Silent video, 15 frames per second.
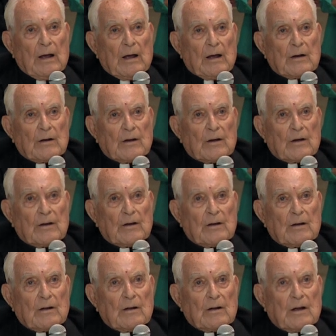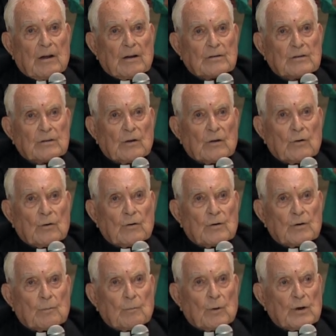And I ask the
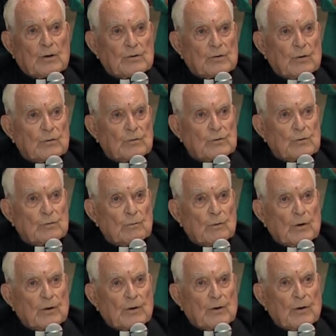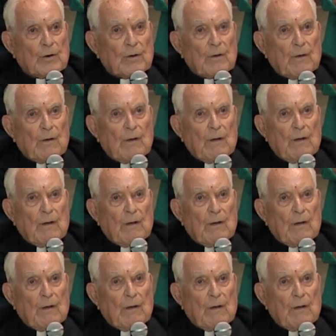Lord to bless those who work here.